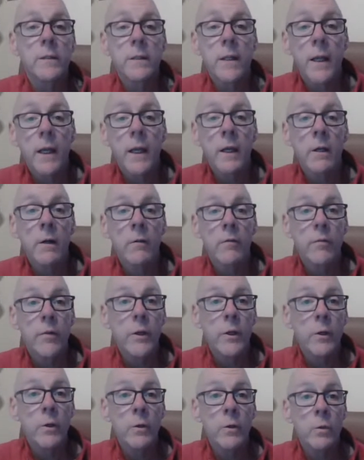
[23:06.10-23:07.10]

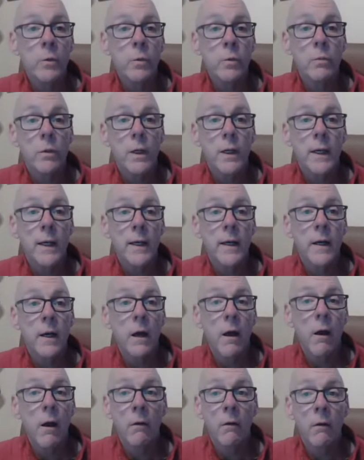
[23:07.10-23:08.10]
interview uh,
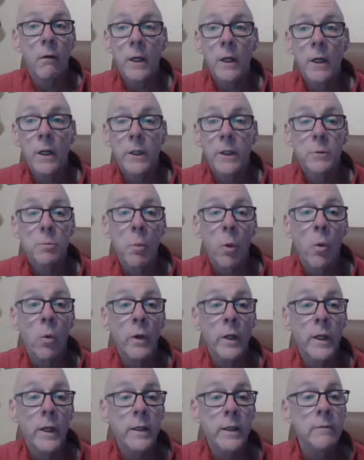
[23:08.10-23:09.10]
earlier this morning
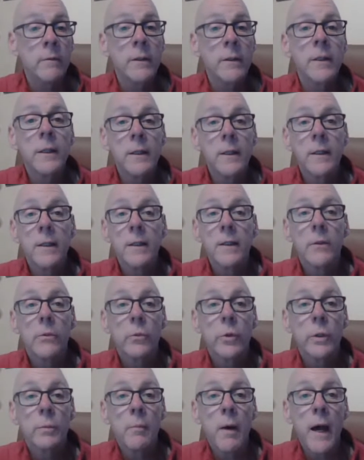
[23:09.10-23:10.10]
with
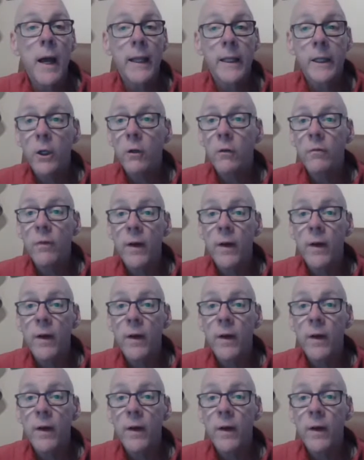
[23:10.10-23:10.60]
Mike Uva.